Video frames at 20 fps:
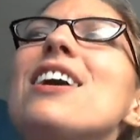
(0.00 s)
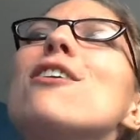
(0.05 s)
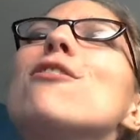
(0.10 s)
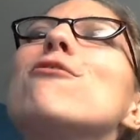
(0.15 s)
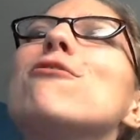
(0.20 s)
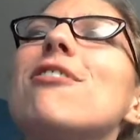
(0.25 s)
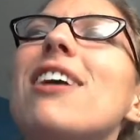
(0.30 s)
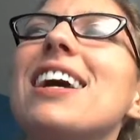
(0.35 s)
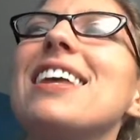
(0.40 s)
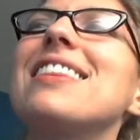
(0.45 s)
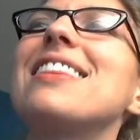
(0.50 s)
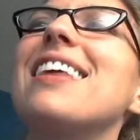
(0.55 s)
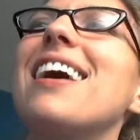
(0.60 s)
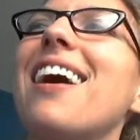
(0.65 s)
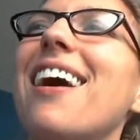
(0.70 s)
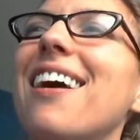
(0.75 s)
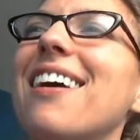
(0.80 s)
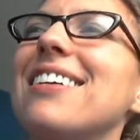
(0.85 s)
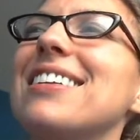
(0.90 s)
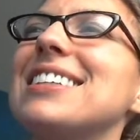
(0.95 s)
Right
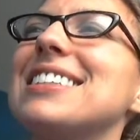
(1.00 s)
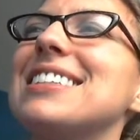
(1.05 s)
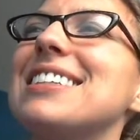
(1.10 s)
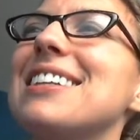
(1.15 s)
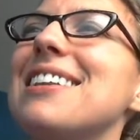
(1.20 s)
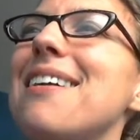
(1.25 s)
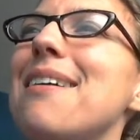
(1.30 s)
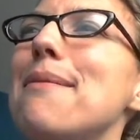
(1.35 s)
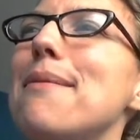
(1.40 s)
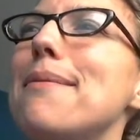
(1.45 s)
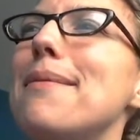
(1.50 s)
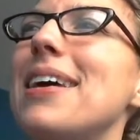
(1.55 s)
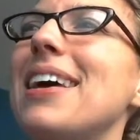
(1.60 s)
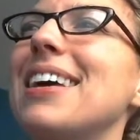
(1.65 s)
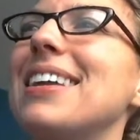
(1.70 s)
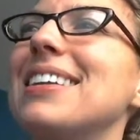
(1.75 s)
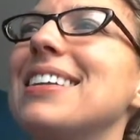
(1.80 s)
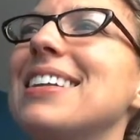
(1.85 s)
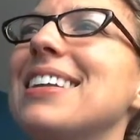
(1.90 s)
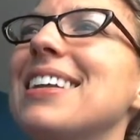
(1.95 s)
there. Listen to that,
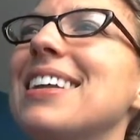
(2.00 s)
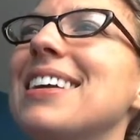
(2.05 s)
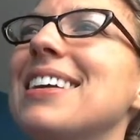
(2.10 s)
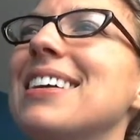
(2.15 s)
man.